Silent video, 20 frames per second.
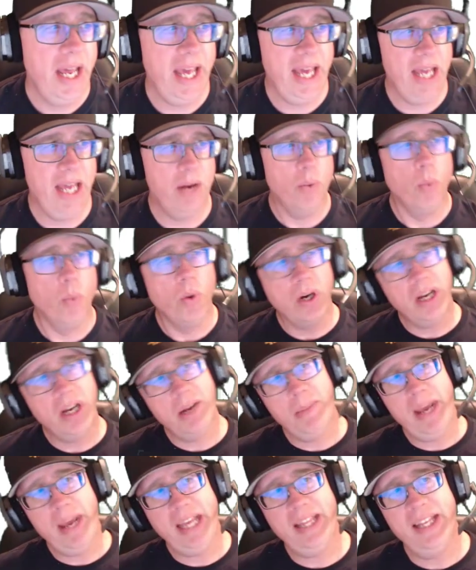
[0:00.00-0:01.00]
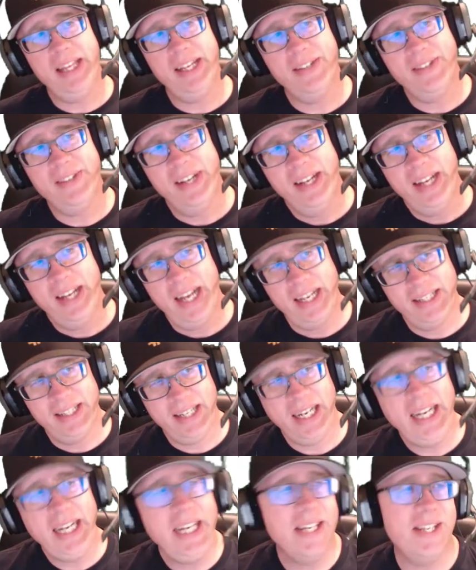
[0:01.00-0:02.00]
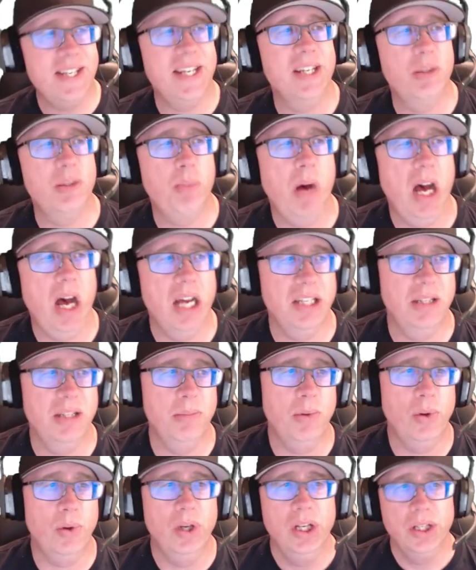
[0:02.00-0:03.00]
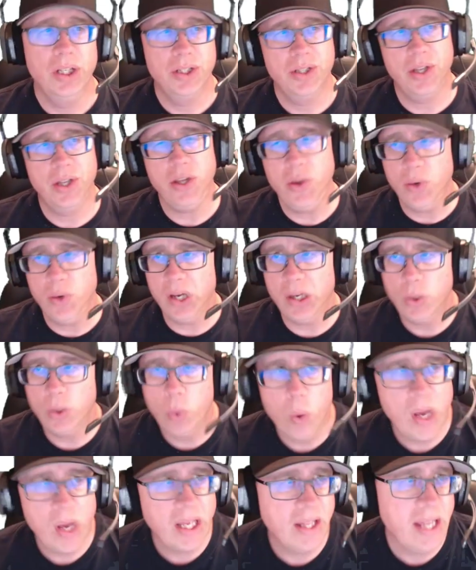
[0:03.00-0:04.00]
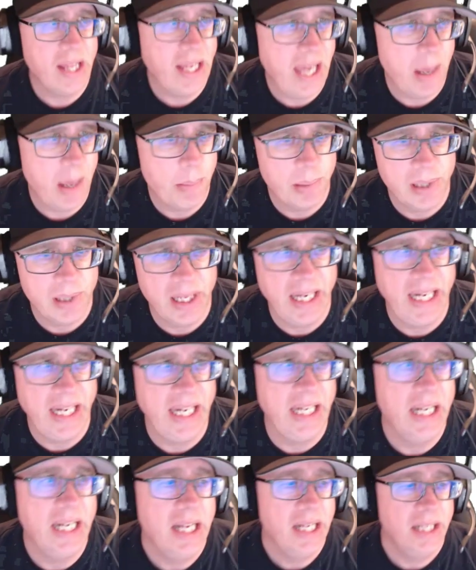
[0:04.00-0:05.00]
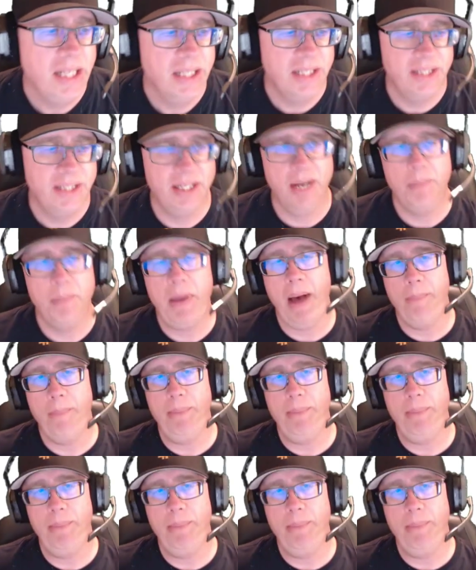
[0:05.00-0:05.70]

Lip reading: And we're going to make this as easy as possible so you can quickly get playing some